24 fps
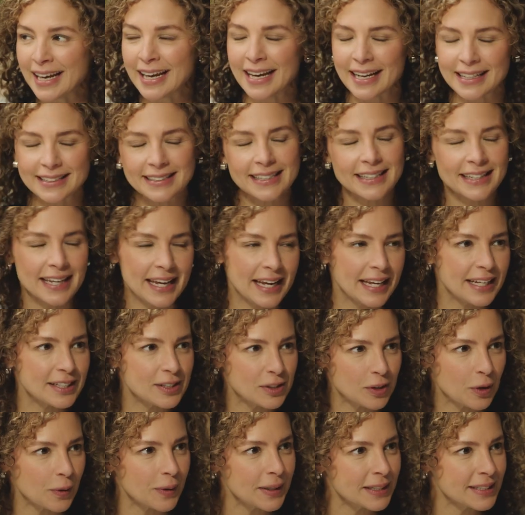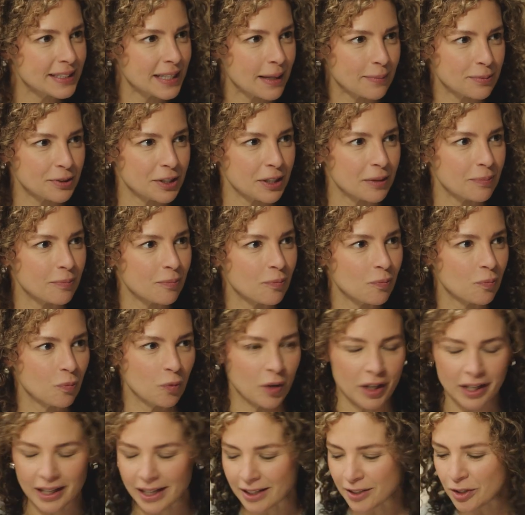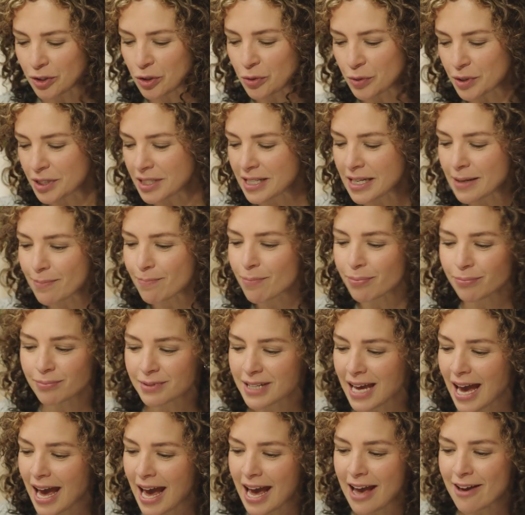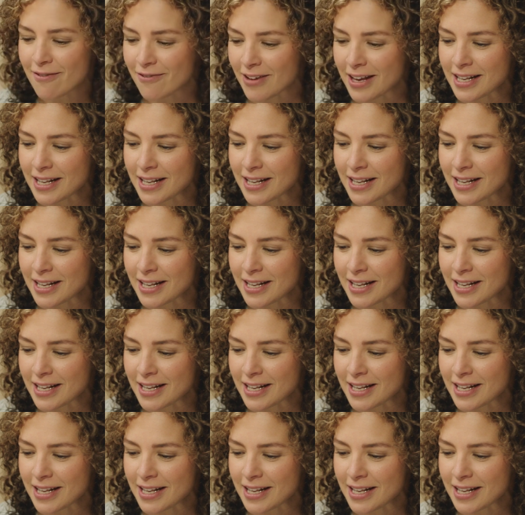And today is no exception. We get to do a deep dive